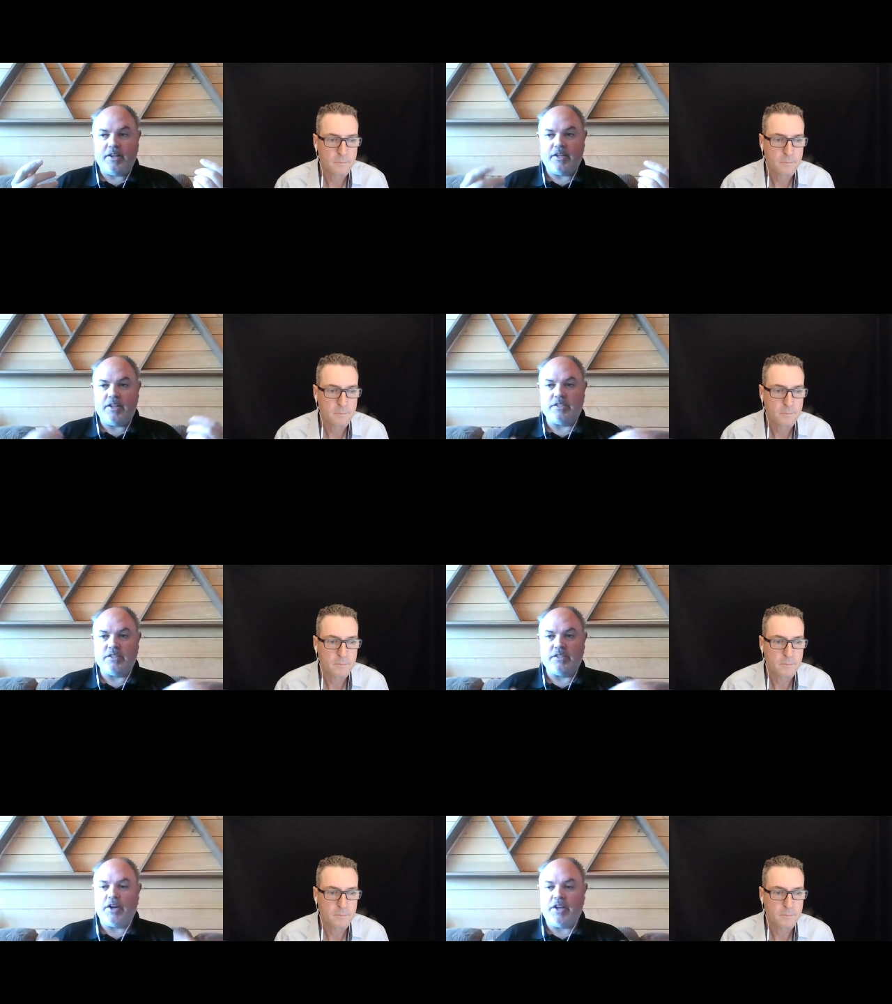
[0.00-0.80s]
Speaker 1: is
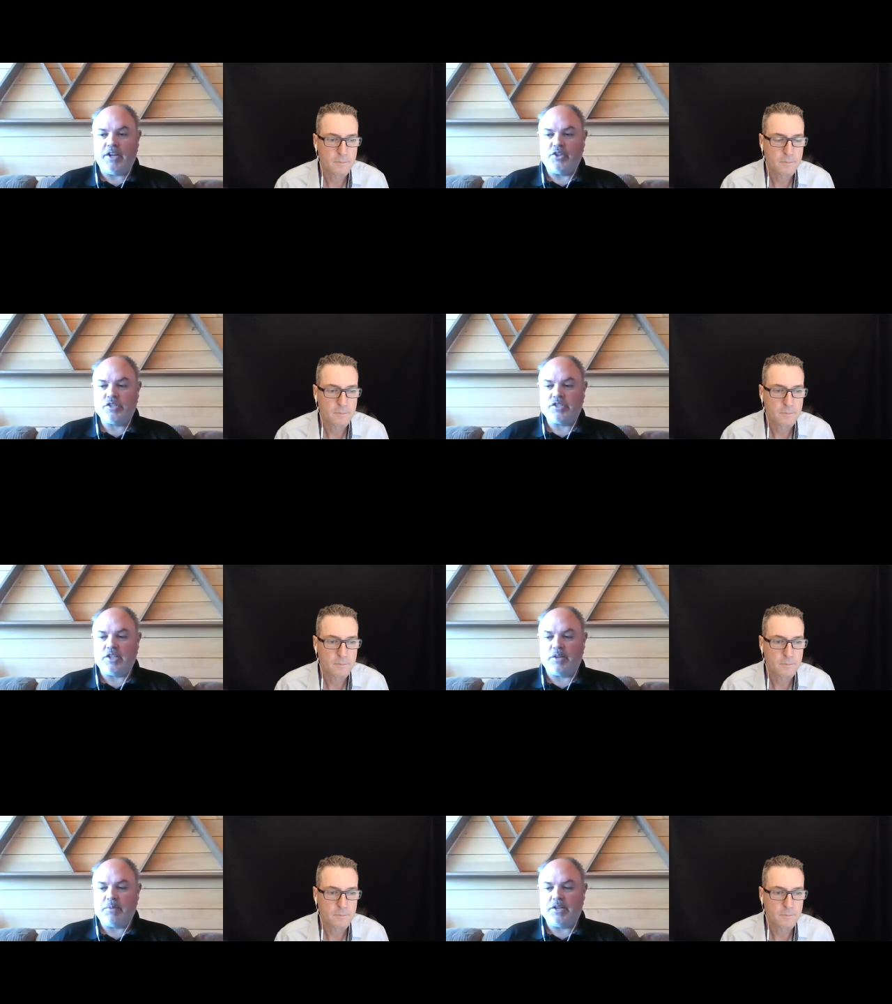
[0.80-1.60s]
very
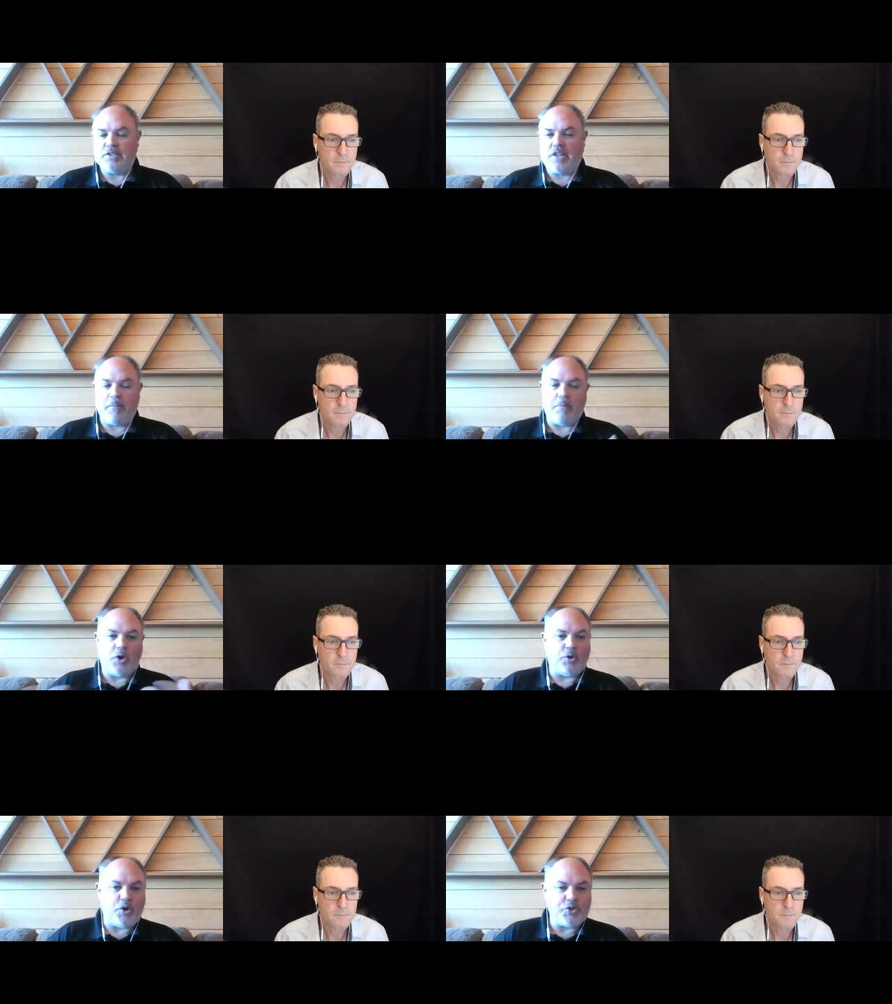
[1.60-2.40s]
interesting because that
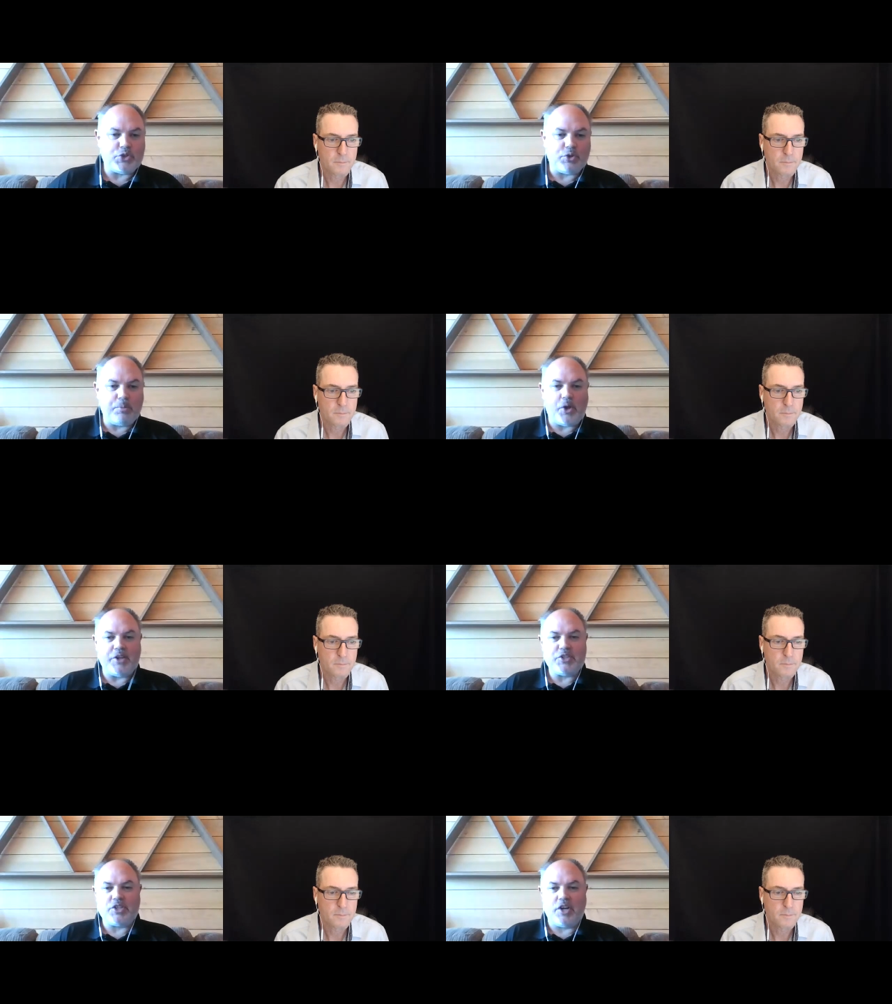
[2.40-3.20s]
model also
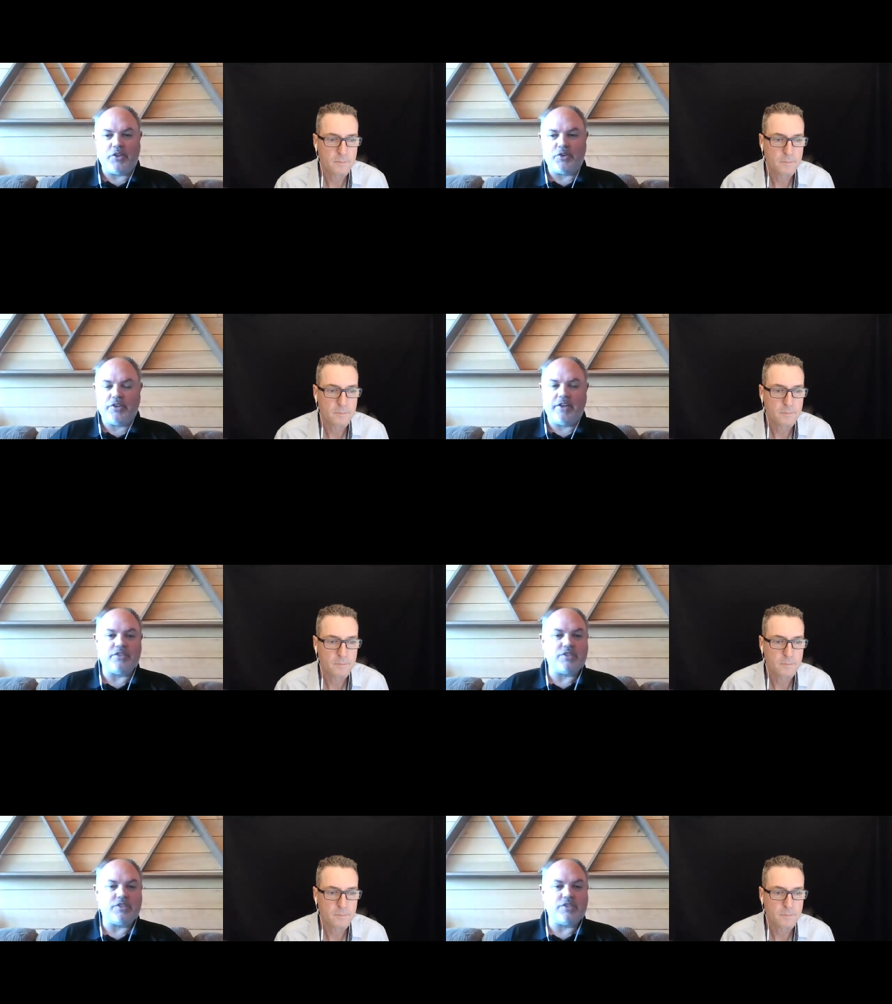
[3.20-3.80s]
applies to other things.